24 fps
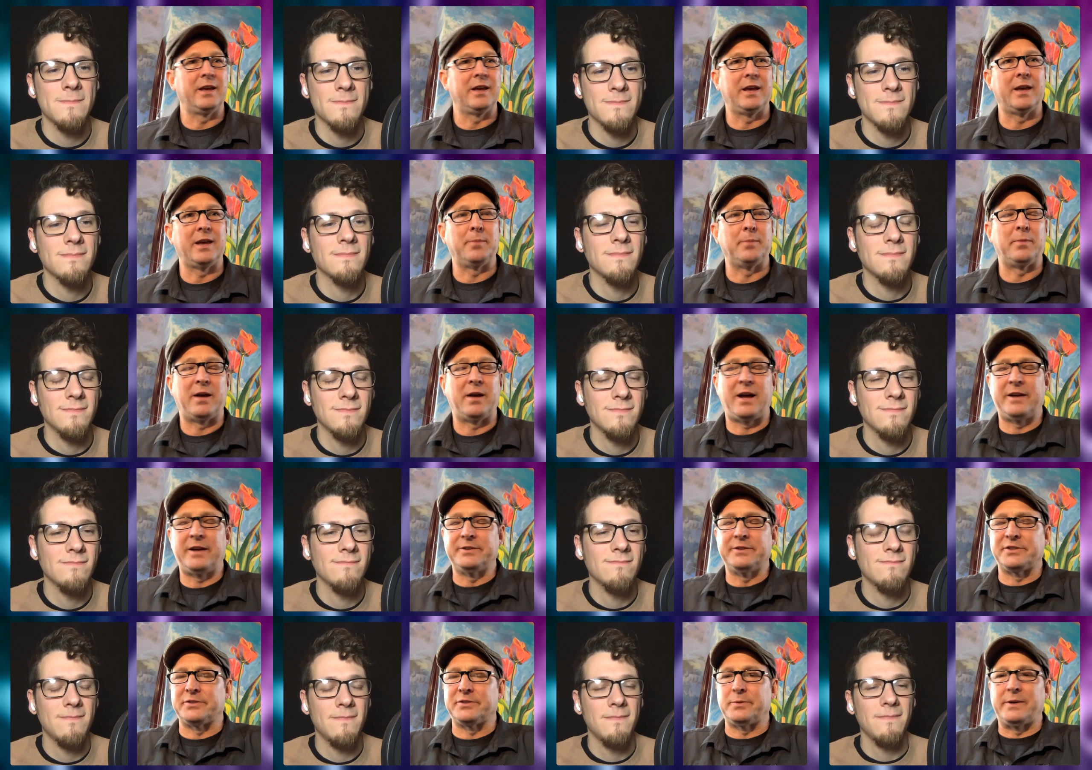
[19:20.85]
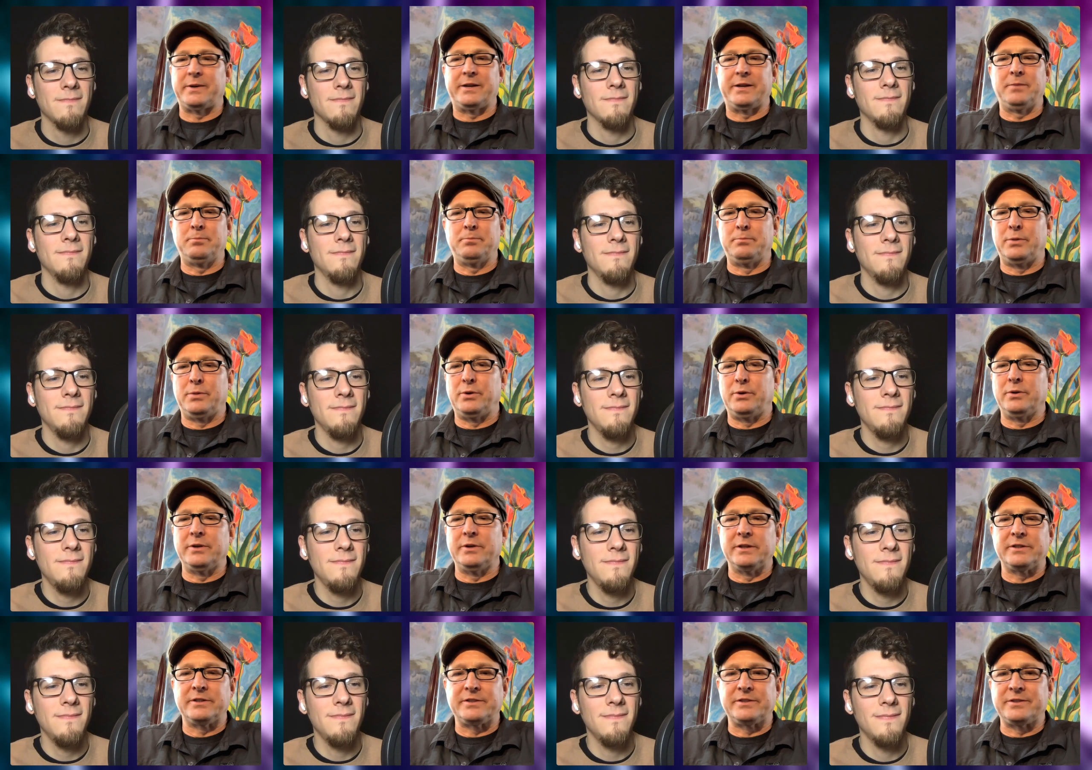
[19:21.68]
Speaker 1: Uh, but I was sweating
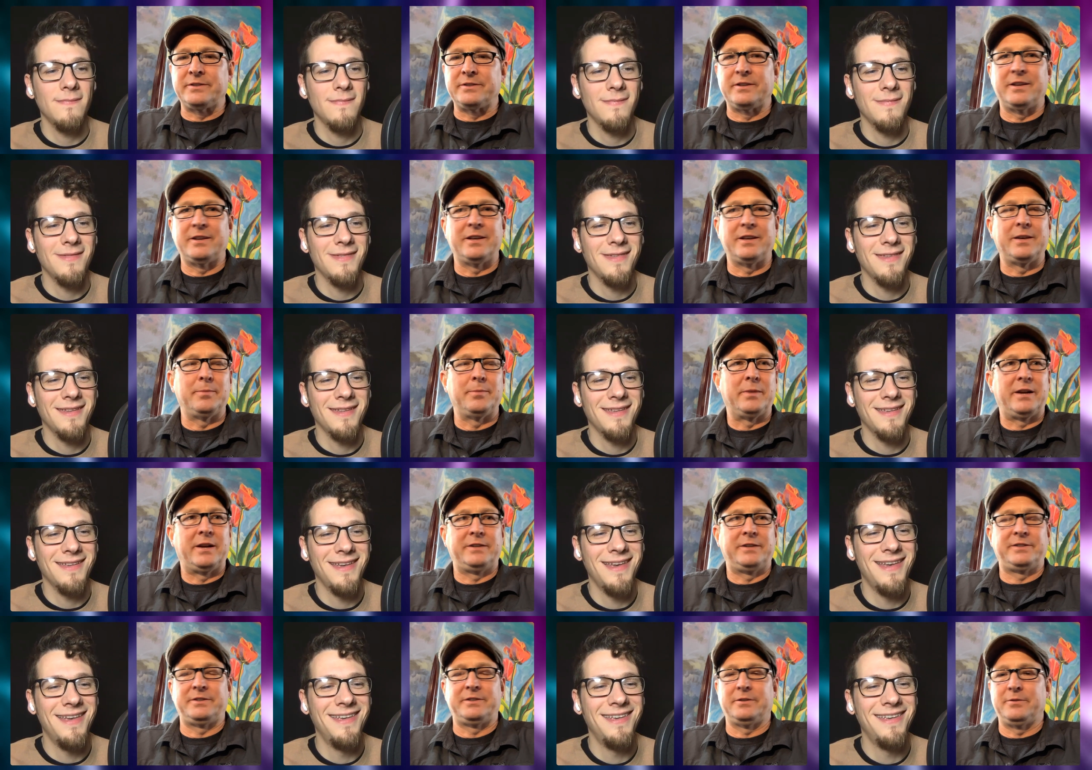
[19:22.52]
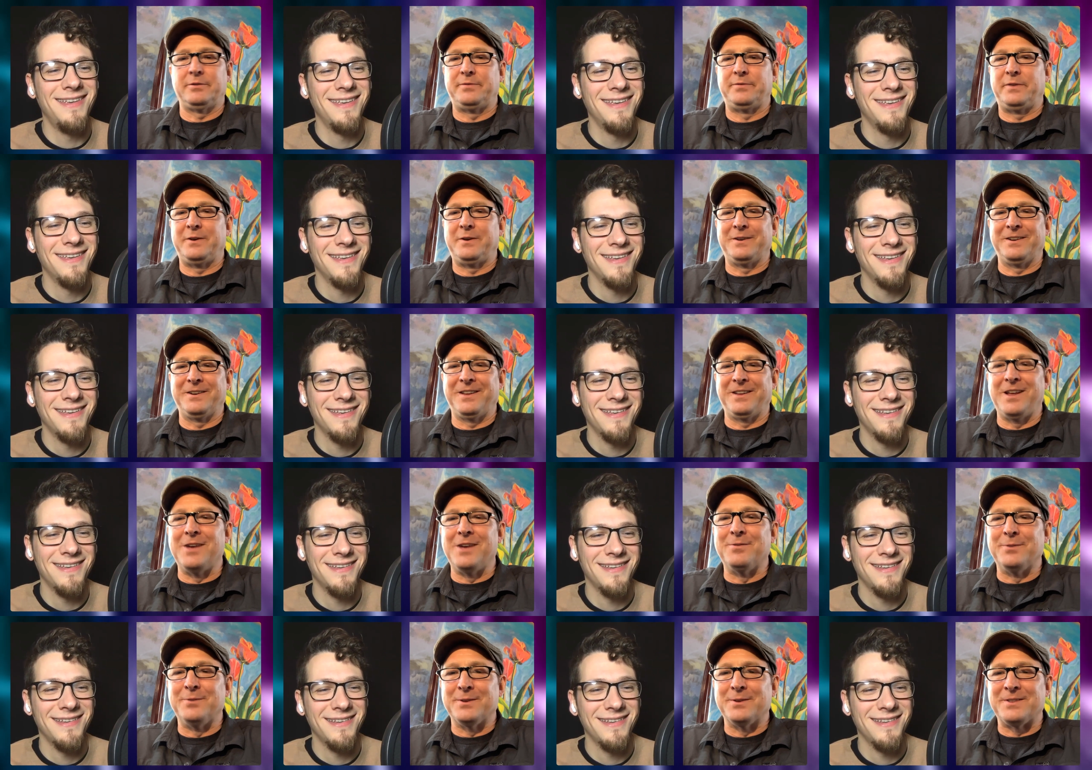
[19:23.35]
bullets, uh, but I still fell in
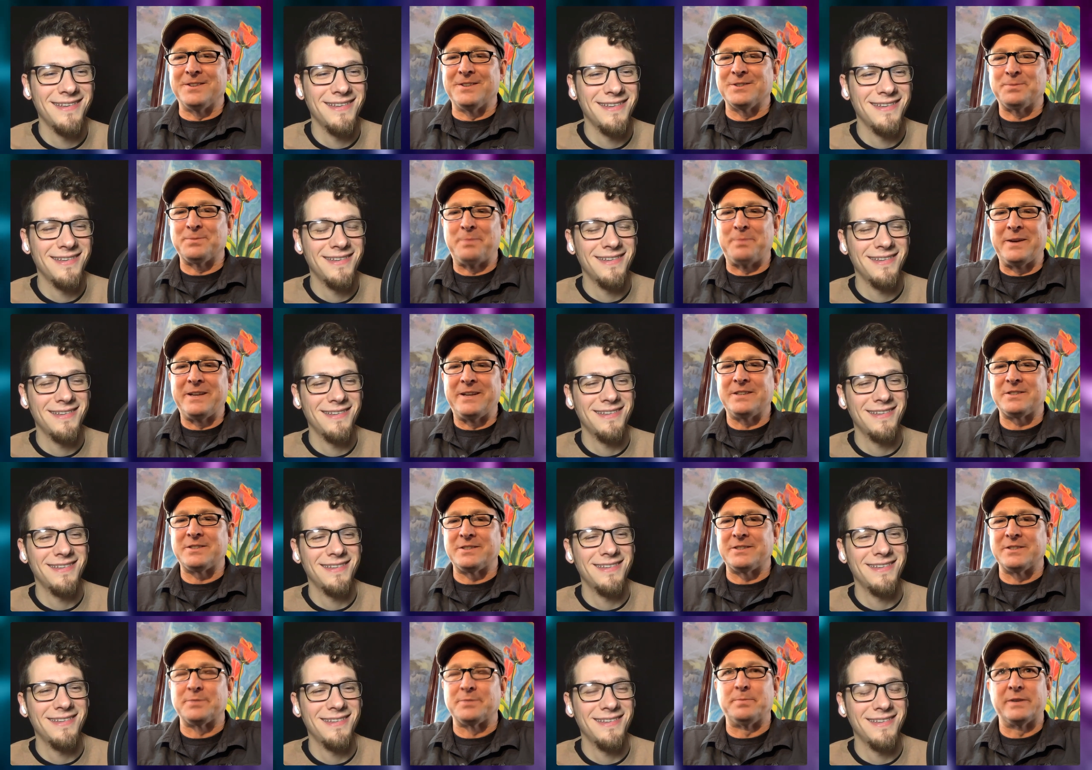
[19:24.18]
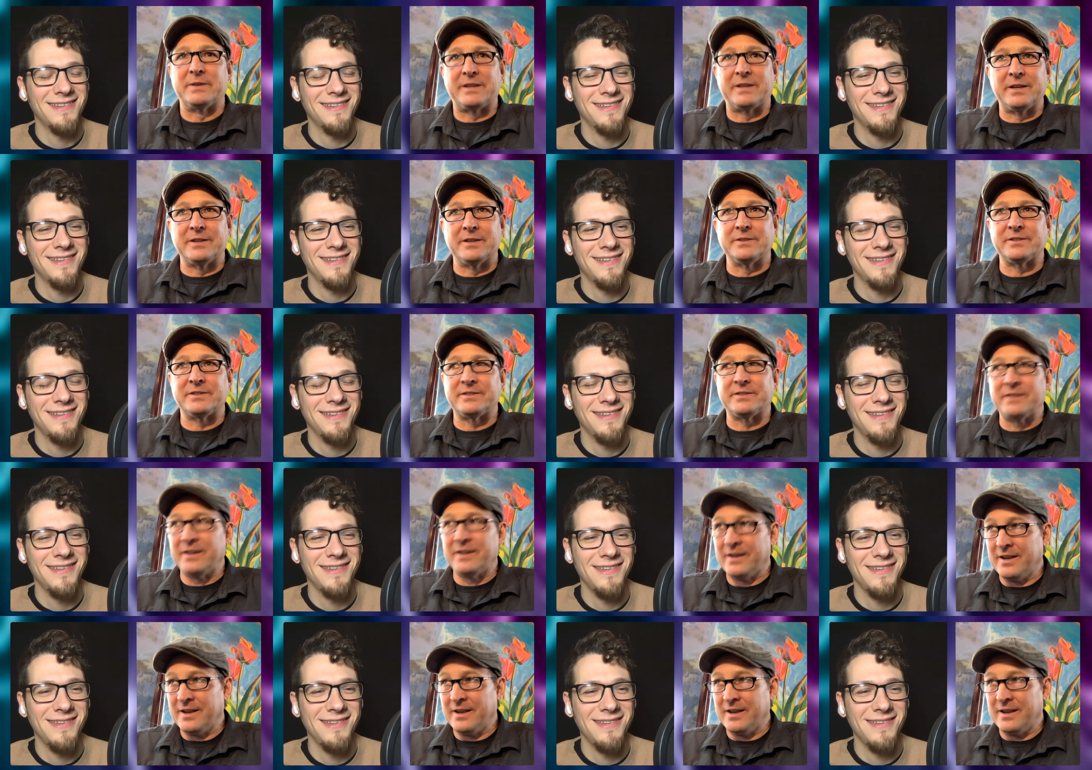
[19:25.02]
love with the space just because